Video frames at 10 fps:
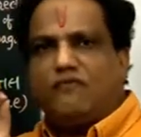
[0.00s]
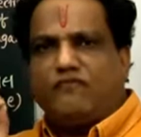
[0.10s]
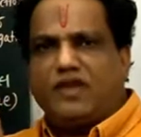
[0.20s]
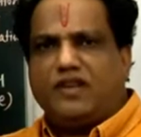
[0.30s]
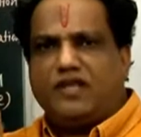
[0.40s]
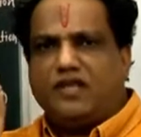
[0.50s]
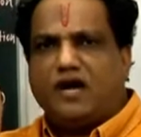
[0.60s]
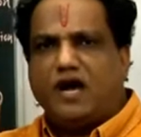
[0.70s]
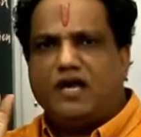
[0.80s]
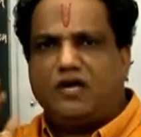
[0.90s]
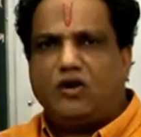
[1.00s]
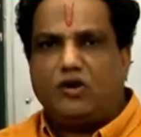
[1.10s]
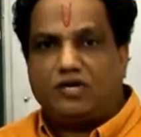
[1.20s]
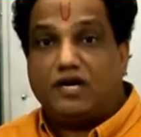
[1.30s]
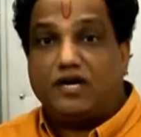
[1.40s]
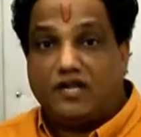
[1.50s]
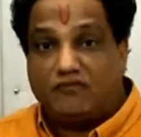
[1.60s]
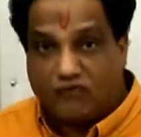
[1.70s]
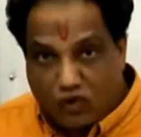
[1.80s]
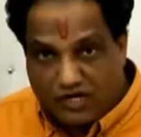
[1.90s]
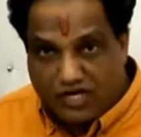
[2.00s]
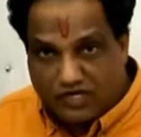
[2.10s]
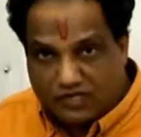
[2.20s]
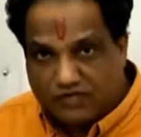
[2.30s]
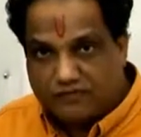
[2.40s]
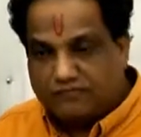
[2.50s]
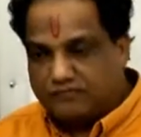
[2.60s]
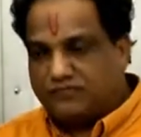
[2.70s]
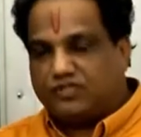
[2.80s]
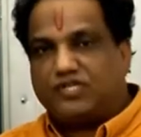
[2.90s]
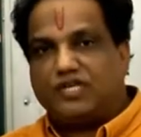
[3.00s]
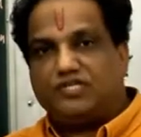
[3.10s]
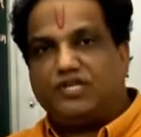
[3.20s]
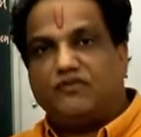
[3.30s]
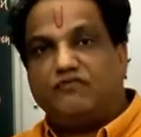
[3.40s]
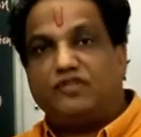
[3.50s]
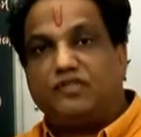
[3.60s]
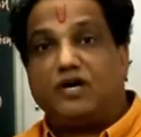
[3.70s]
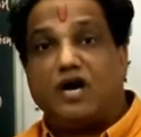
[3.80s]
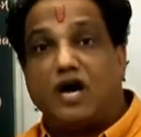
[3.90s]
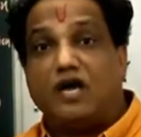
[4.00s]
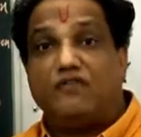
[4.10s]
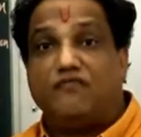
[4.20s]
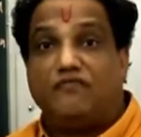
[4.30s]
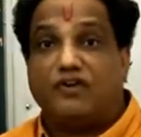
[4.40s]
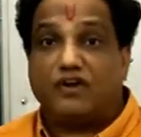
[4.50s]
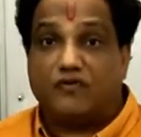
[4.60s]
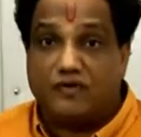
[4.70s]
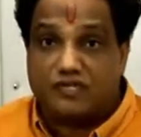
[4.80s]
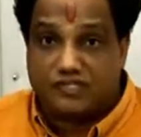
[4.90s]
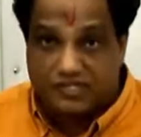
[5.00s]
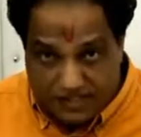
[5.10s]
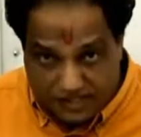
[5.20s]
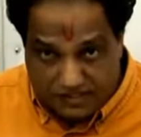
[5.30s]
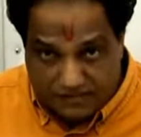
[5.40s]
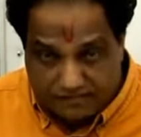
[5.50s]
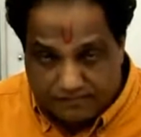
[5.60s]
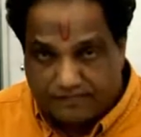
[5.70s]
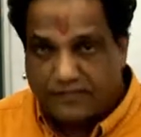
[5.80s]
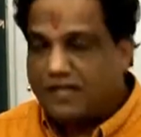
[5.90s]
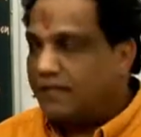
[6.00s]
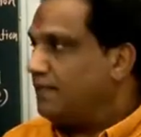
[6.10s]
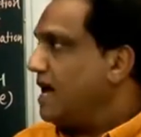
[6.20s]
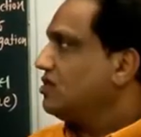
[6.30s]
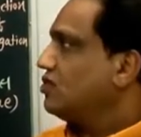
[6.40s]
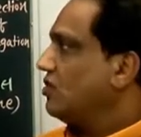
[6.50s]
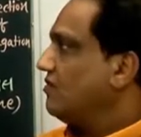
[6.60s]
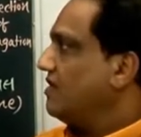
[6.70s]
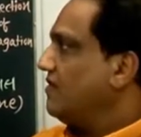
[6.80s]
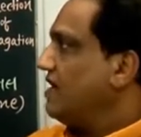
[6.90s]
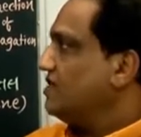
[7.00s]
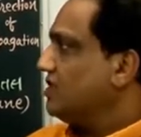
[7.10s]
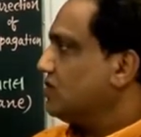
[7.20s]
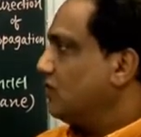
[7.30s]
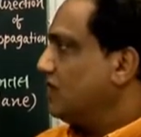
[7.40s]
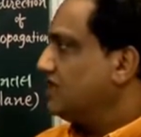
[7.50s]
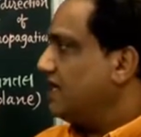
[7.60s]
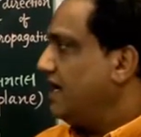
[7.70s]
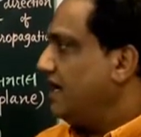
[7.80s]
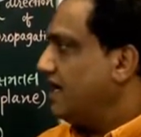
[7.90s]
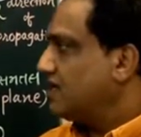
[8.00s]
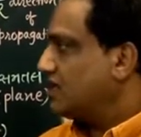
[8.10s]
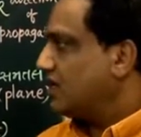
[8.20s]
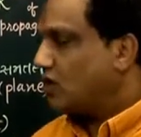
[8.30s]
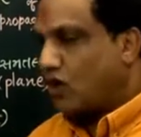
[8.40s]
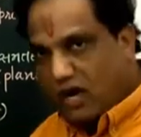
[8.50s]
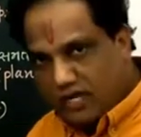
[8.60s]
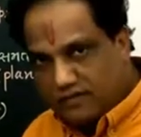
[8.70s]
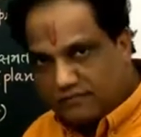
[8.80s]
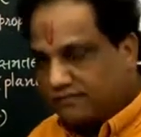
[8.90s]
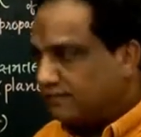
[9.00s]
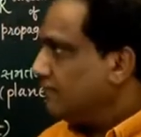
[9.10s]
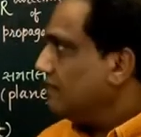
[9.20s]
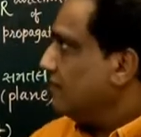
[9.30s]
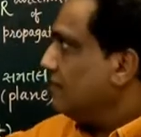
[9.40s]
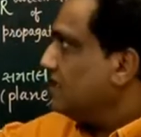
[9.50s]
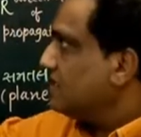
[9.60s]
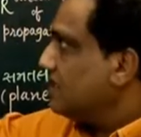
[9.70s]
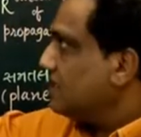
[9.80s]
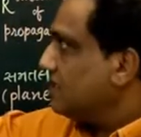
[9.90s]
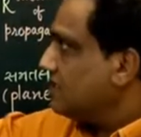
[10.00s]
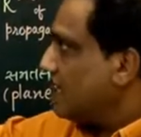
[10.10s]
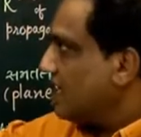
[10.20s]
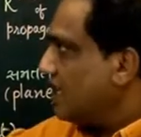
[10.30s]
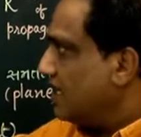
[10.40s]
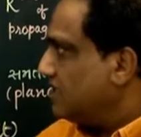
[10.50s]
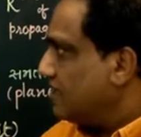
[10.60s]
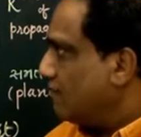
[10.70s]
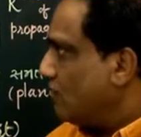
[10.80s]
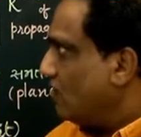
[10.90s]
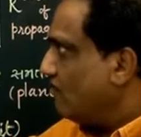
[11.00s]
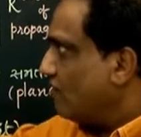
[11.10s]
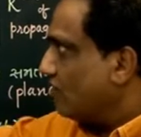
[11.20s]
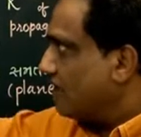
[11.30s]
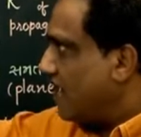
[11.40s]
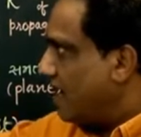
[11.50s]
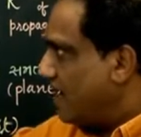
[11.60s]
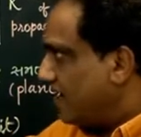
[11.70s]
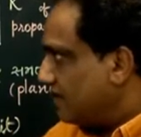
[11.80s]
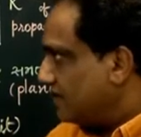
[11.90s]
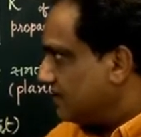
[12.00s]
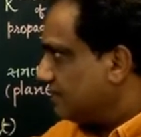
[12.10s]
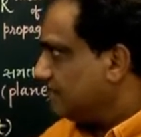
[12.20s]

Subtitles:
very high alternating voltage changing with high frequency. That sort of device is known as induction coil. This is the circuit symbol for that.